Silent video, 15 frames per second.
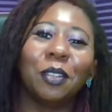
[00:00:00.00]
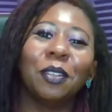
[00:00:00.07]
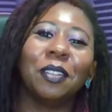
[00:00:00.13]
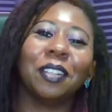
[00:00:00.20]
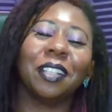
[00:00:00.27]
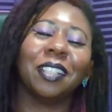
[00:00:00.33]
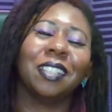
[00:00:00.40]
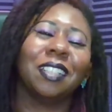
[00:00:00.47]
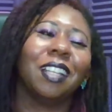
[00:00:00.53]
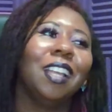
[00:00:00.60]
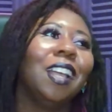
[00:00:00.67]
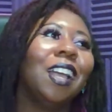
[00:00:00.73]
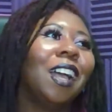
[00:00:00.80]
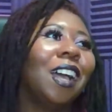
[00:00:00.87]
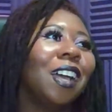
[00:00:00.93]
I don't. I
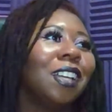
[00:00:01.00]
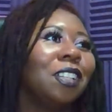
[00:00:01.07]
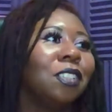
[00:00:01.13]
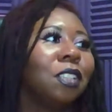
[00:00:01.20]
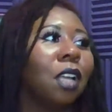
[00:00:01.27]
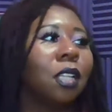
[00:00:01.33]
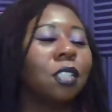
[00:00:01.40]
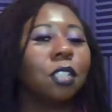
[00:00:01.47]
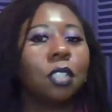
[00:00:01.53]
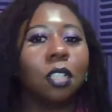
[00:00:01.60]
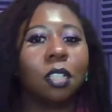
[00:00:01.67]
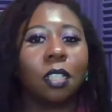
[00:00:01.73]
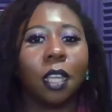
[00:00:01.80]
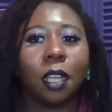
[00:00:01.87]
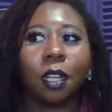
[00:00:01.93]
should look that up to
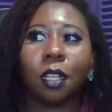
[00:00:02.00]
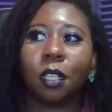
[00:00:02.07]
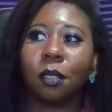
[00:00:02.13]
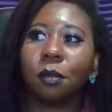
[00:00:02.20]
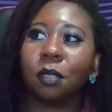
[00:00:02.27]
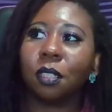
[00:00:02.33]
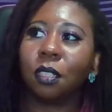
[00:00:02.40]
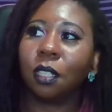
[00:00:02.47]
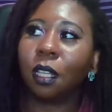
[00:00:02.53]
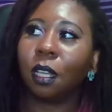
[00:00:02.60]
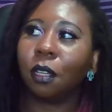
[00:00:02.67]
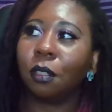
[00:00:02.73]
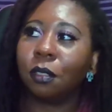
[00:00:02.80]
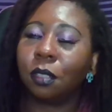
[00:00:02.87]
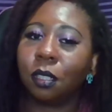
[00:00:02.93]
see how old industrial
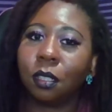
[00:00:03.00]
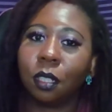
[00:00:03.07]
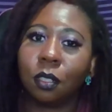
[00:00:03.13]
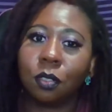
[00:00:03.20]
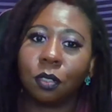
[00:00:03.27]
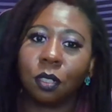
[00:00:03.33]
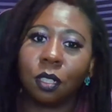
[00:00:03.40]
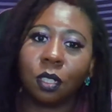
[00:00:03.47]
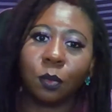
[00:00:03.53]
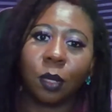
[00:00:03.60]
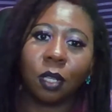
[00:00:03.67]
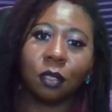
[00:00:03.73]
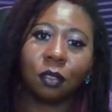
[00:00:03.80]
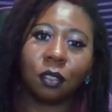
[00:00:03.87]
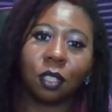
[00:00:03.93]
is, but I don't think it's.
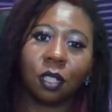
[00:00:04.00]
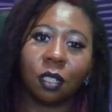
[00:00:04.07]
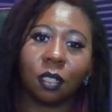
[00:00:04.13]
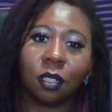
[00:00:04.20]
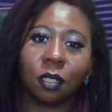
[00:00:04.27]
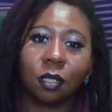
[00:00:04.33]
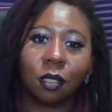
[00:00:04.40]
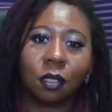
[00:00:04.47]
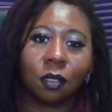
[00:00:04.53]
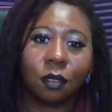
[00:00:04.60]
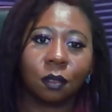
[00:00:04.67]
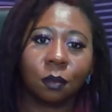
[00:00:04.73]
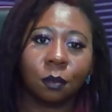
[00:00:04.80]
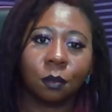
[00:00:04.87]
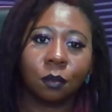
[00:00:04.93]

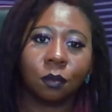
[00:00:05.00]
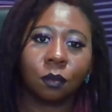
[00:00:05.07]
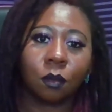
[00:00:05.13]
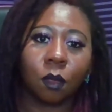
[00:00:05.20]
Well, like,